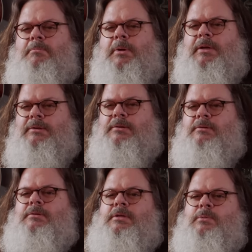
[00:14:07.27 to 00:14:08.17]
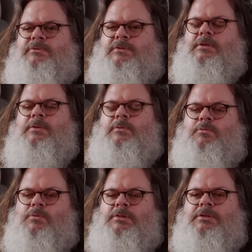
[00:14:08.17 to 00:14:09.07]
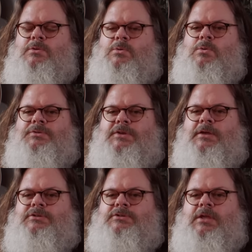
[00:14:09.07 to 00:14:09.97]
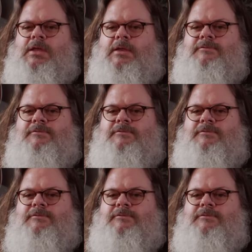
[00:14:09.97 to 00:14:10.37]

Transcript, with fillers: but it was a it was a really cool touch, and I